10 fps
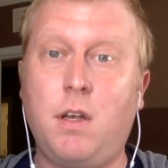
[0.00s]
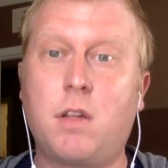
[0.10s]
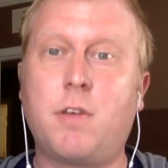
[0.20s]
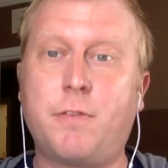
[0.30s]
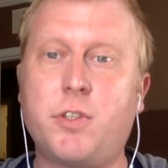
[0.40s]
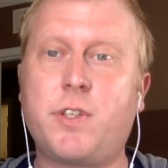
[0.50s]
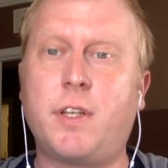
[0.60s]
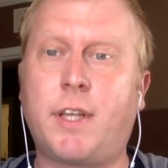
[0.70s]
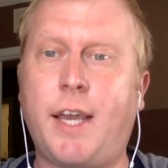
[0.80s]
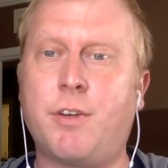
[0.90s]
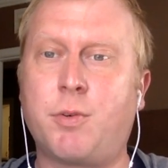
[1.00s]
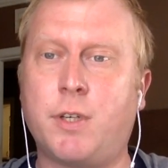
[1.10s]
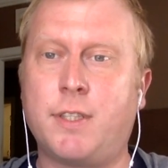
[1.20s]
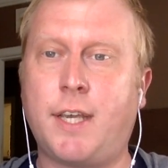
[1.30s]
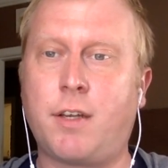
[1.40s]
The first indicator we're
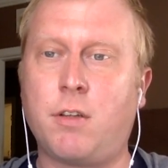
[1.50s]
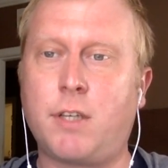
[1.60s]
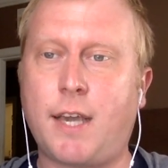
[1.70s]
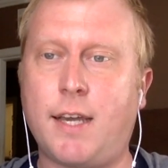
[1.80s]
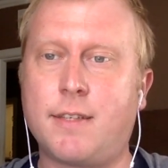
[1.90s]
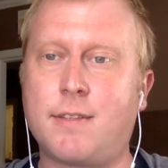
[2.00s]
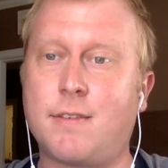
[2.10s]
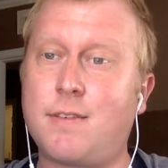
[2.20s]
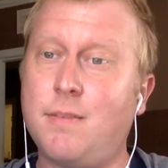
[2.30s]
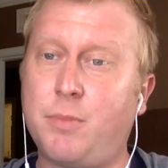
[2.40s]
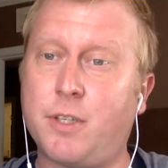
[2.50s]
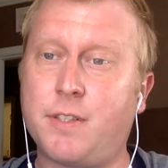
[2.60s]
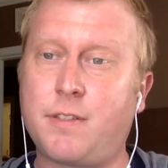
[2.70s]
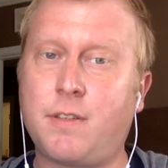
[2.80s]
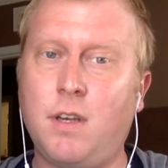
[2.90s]
going to take a look at is the
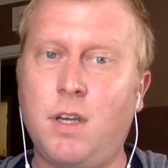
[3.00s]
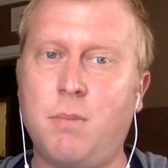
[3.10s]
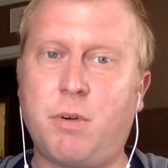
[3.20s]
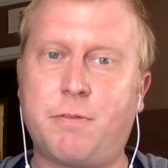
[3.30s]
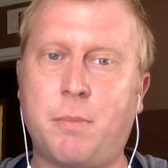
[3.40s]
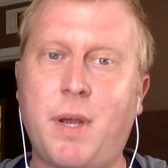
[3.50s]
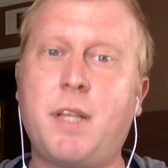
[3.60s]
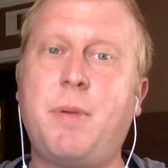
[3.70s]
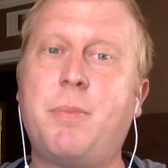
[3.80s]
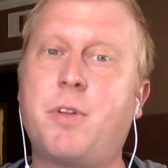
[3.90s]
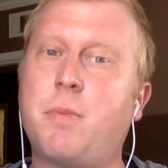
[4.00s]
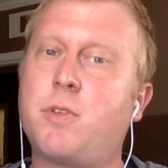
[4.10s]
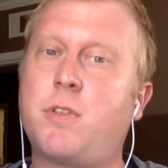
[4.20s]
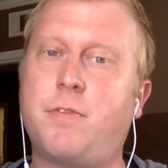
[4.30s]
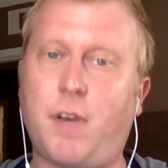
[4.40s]
simplest, but for many people the
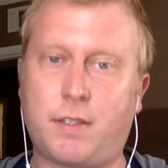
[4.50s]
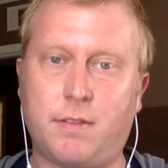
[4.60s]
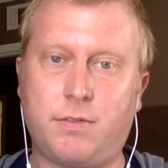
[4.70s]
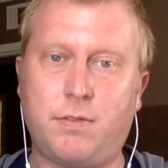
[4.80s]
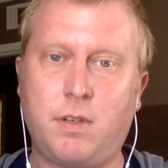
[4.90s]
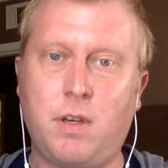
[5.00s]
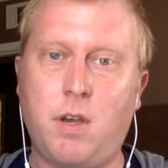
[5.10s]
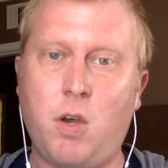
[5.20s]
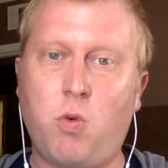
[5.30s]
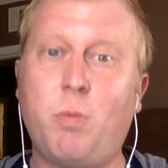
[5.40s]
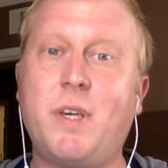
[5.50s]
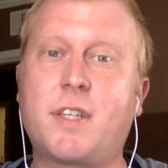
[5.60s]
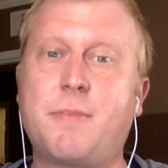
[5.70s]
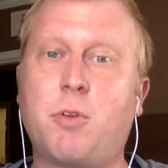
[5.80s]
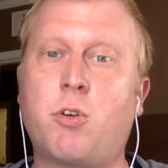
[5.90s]
most effective. We'll be
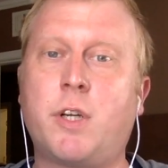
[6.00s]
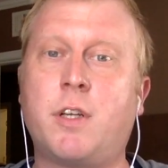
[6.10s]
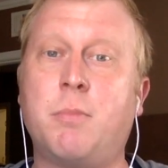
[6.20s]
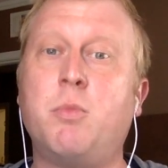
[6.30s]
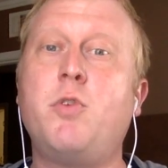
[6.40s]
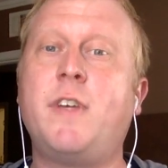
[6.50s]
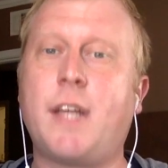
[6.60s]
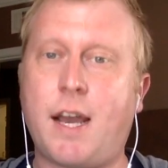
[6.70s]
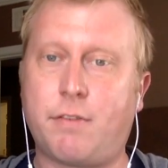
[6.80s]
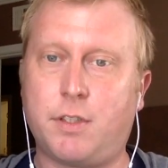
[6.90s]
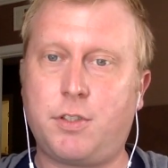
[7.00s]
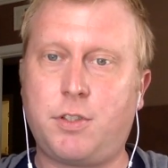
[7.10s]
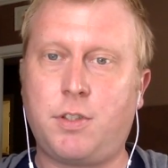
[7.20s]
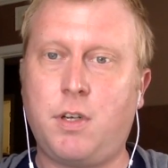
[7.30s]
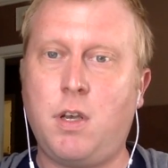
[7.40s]
exploring a moving
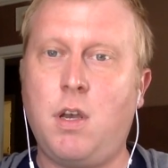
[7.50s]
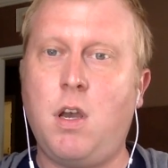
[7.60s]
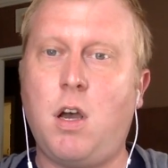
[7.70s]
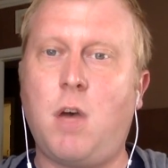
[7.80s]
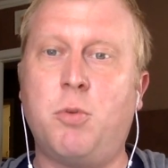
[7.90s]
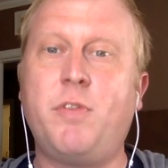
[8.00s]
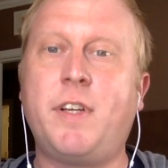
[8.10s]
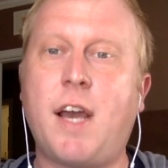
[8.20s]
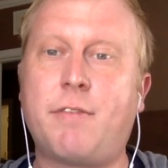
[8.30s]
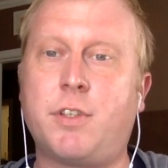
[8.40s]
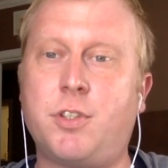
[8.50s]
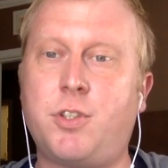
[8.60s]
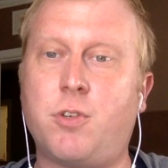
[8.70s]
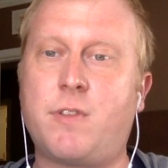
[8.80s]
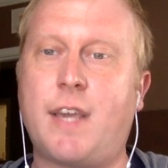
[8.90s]
average. A moving average
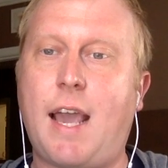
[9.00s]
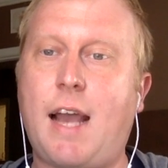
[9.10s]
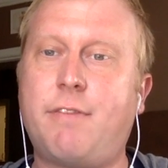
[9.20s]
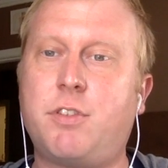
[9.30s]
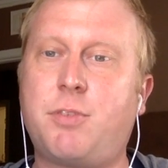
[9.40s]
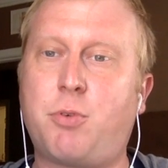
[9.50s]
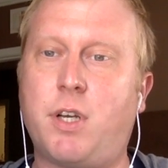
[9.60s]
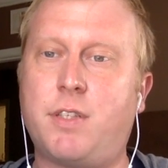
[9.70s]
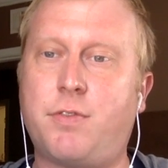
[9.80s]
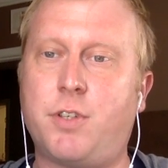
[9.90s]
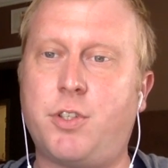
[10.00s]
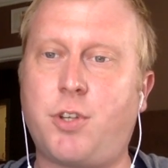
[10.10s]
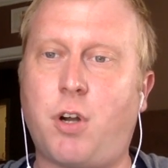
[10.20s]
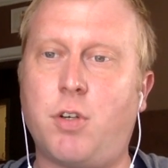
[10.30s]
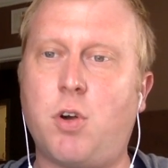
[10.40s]
shows the average price for a
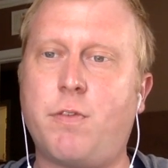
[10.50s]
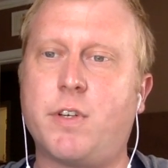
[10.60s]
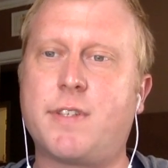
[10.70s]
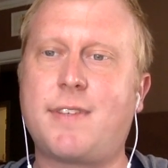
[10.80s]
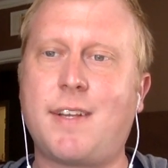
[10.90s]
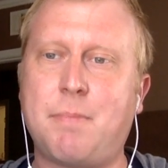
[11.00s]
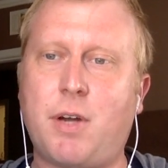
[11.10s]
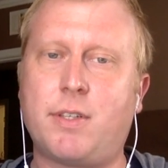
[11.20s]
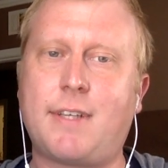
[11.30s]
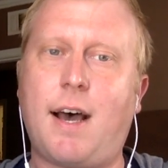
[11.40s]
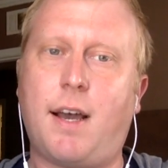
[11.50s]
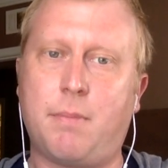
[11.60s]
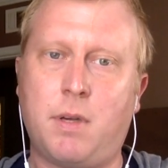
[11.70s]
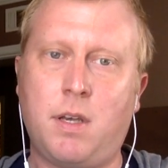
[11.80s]
chart over a set amount of time.